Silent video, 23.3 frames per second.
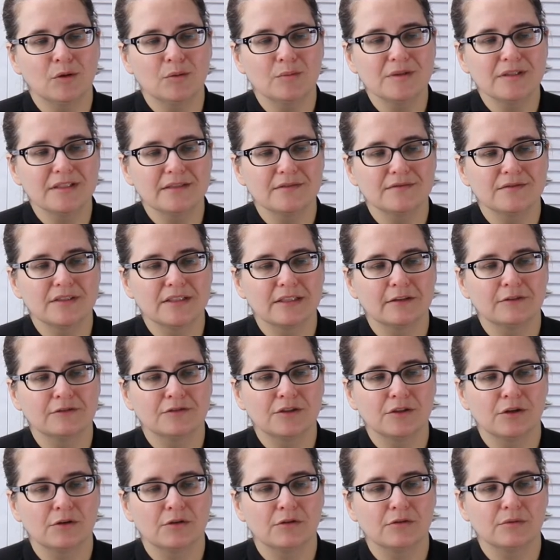moments of
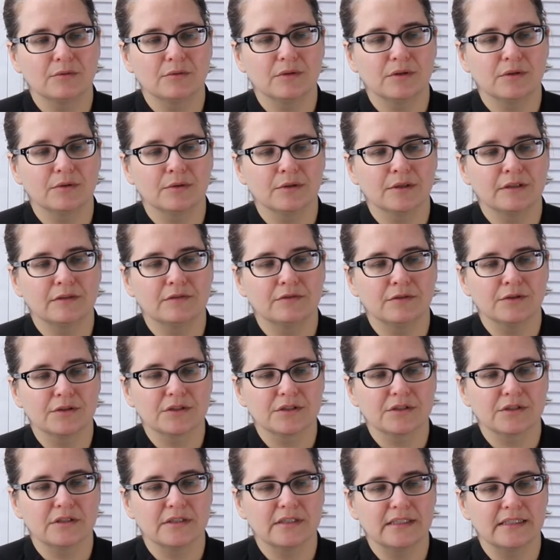self-doubt or
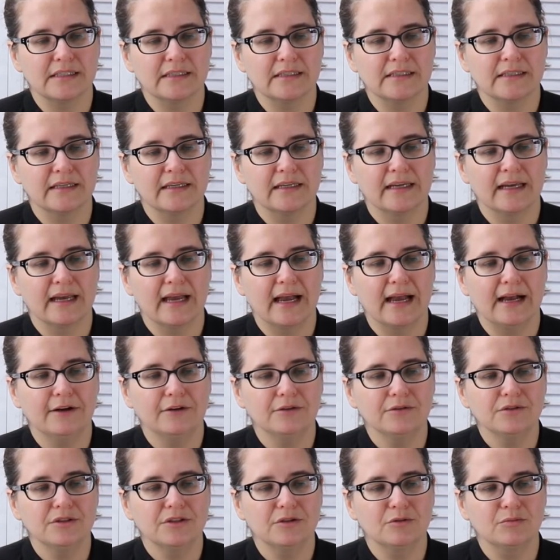adversity,
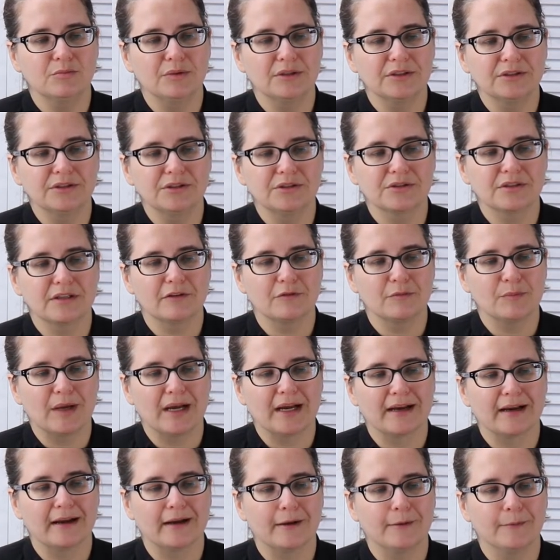how do you build yourself
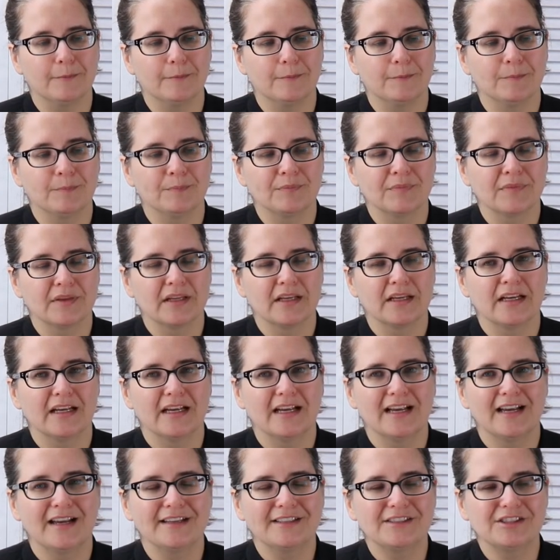back up?
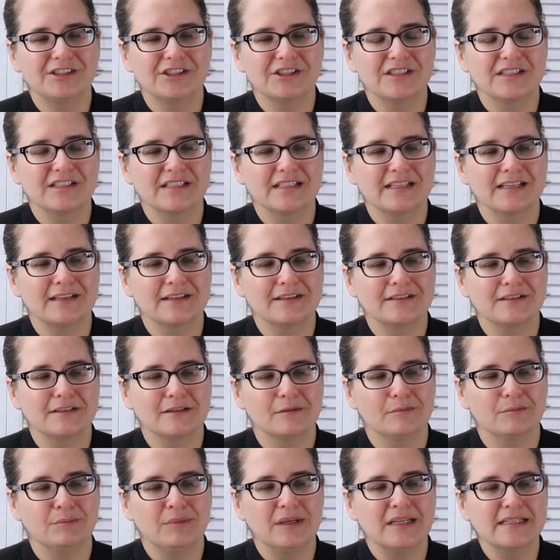And she says,
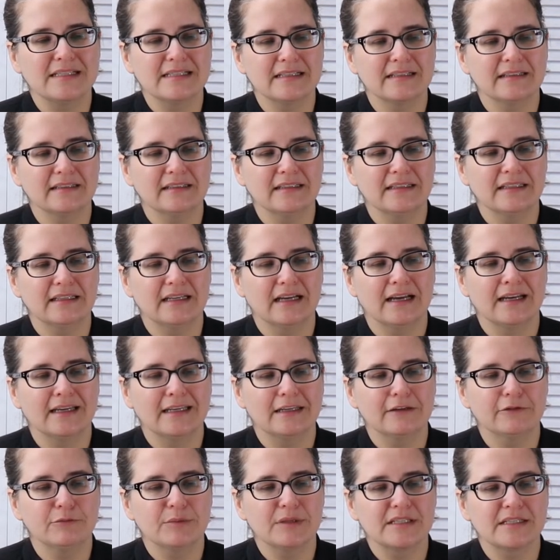basically, I
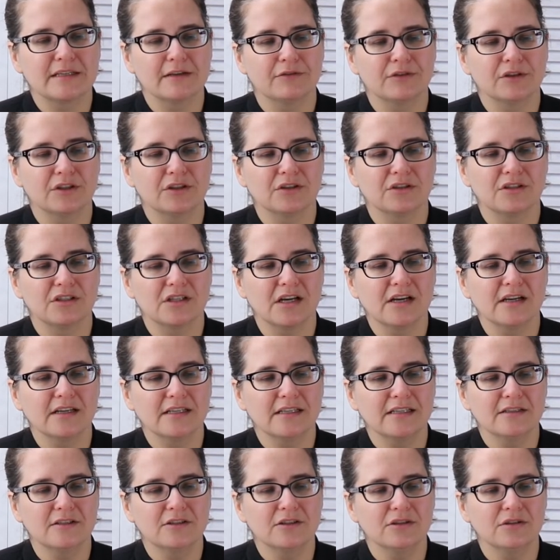give myself a good
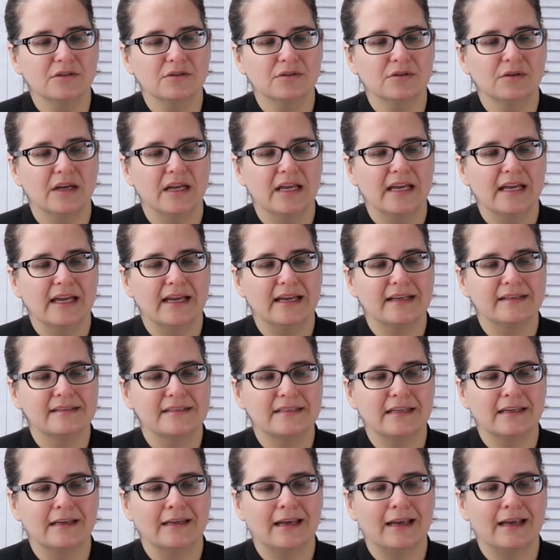talking to and
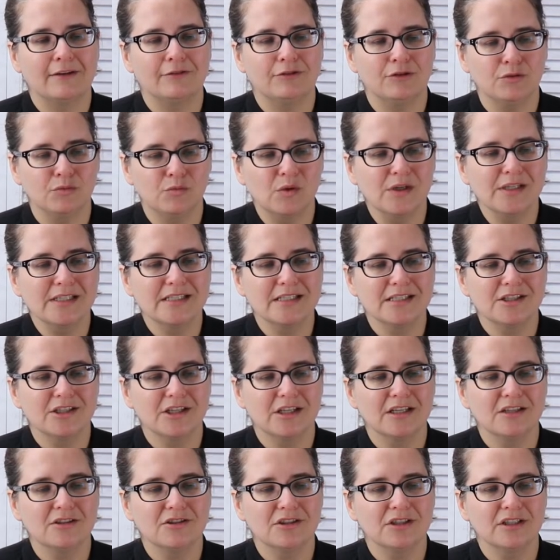say, if you want to
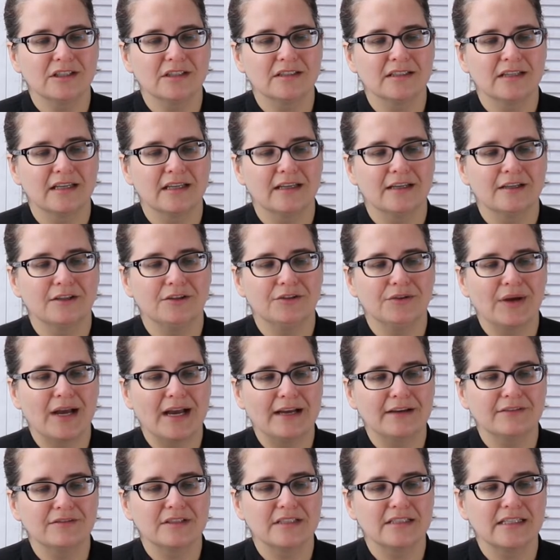change it, you
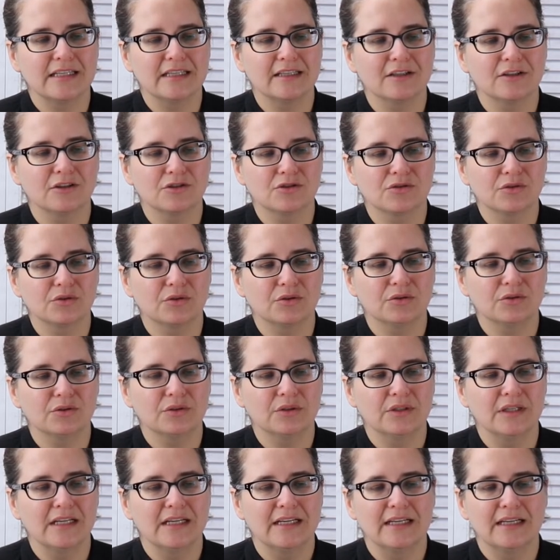have to take
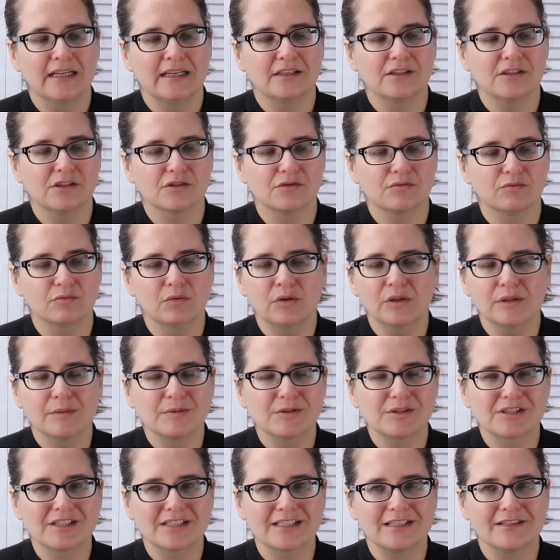control and just roll up
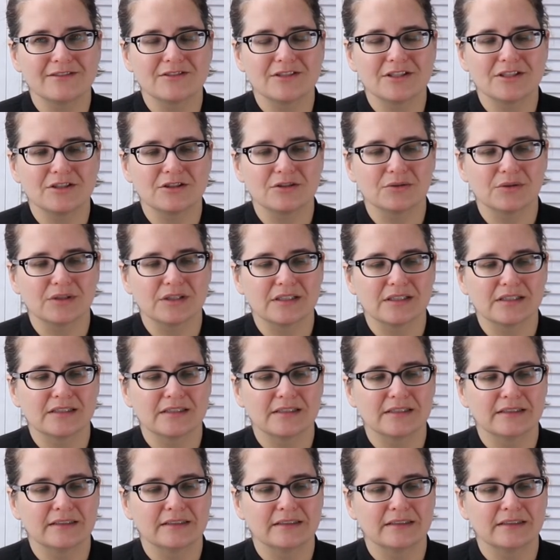your sleeves and do it.